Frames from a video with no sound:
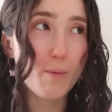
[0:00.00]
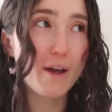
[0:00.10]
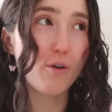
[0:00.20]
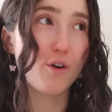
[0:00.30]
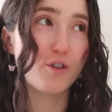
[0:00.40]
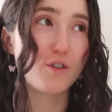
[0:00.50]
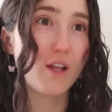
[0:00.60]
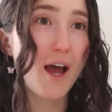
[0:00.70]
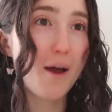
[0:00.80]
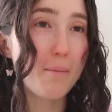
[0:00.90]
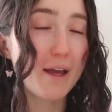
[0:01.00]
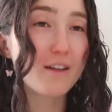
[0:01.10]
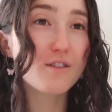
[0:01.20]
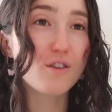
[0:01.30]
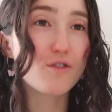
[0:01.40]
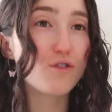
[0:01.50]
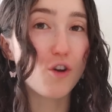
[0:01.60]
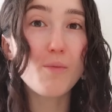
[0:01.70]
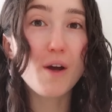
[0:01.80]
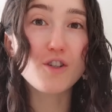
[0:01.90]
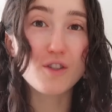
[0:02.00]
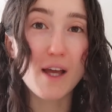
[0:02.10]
my gosh, that makes so much